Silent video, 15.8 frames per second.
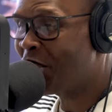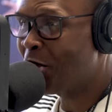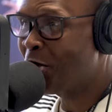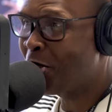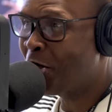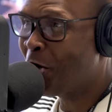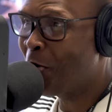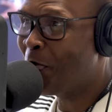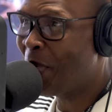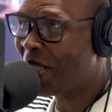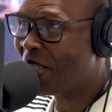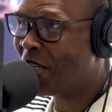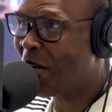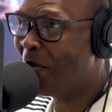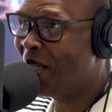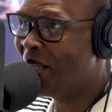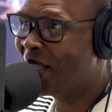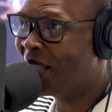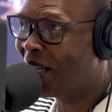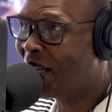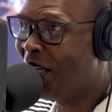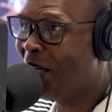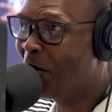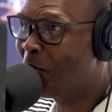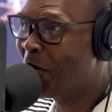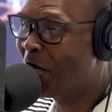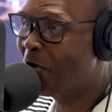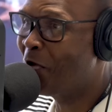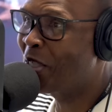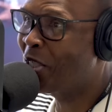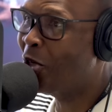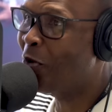Would you do "Bitch, I'm in the Club"?
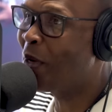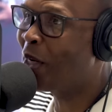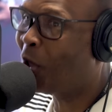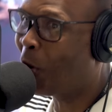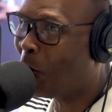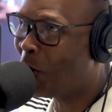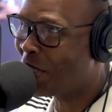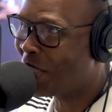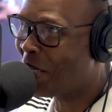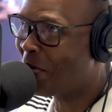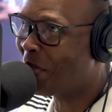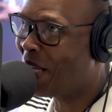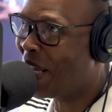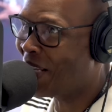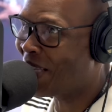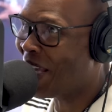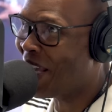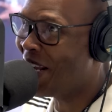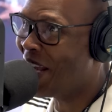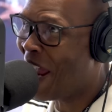Would you record something like that